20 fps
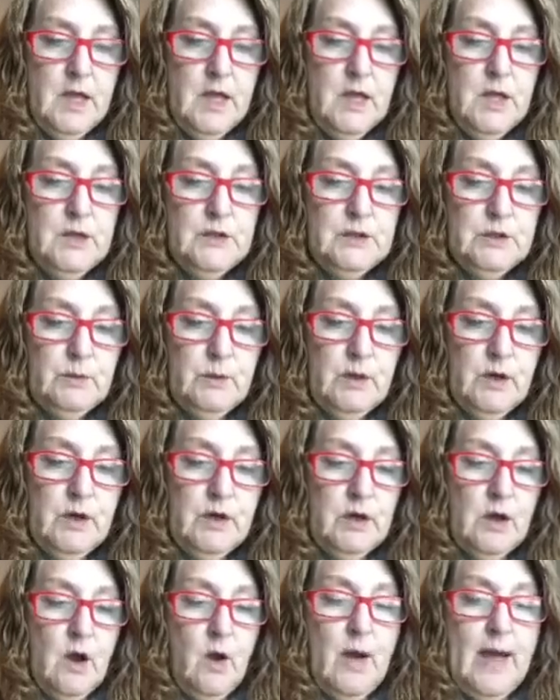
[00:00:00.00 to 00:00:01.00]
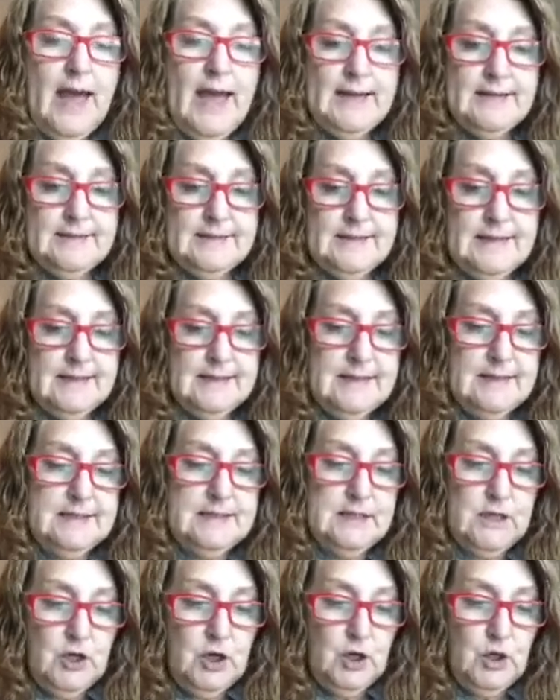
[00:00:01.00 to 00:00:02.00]
So we're going to go ahead, and since it's
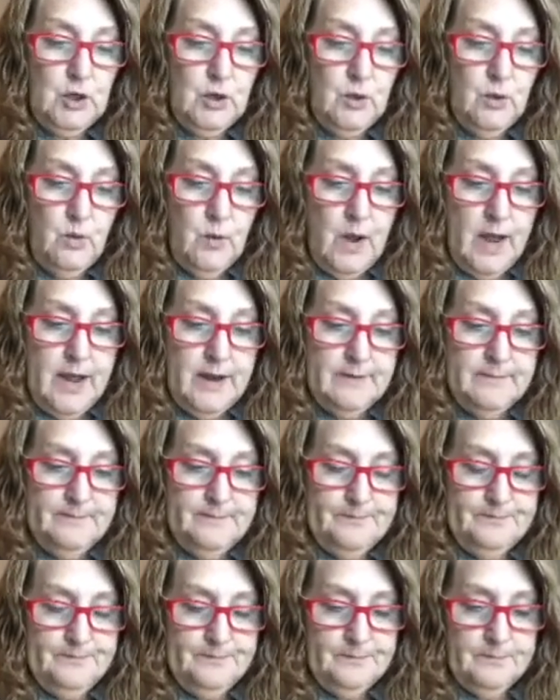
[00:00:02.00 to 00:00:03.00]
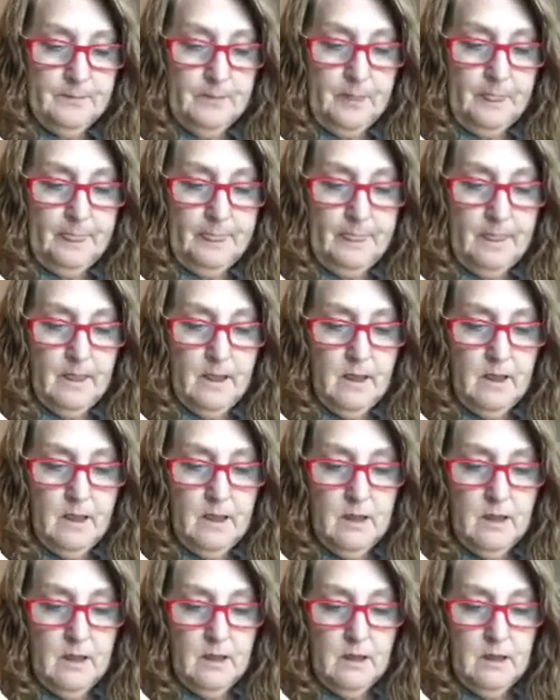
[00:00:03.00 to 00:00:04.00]
a new one,
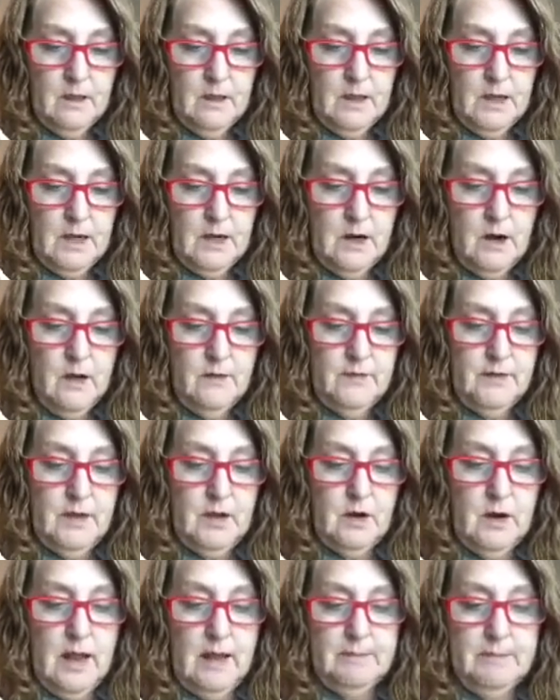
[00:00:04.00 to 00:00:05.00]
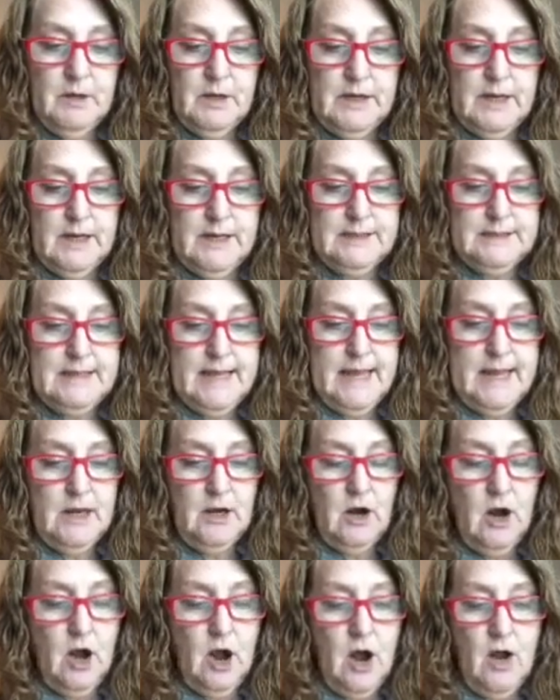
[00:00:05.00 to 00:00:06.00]
get it off here. I'm going to take
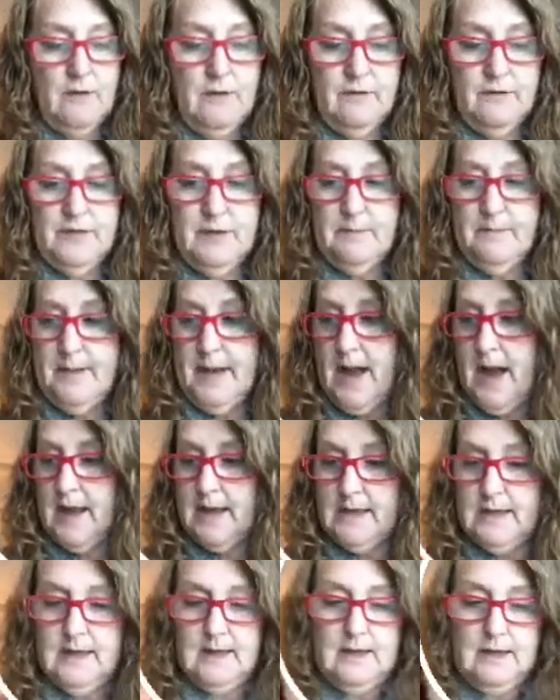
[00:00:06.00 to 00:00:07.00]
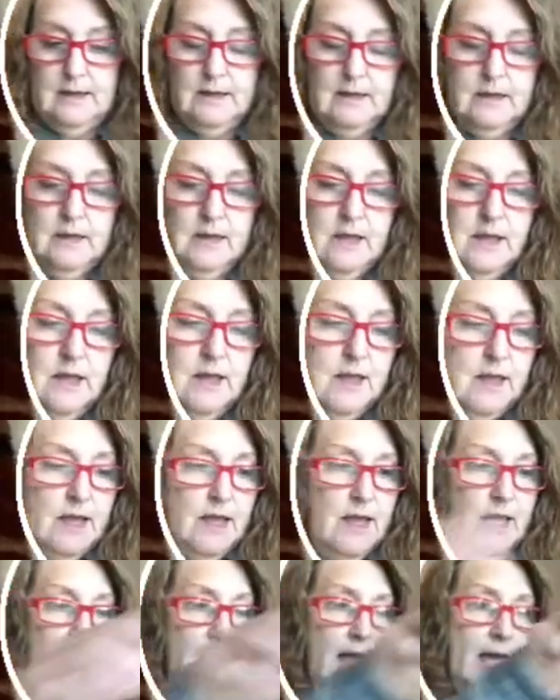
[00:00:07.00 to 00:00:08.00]
it off of the backing,
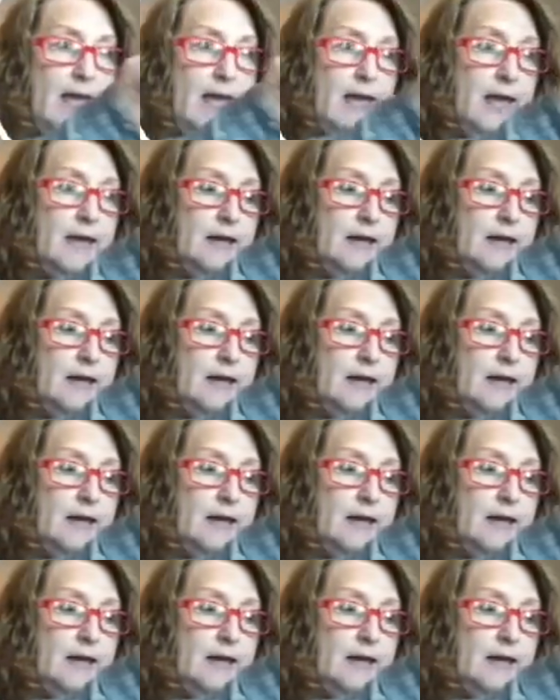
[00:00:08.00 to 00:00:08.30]
and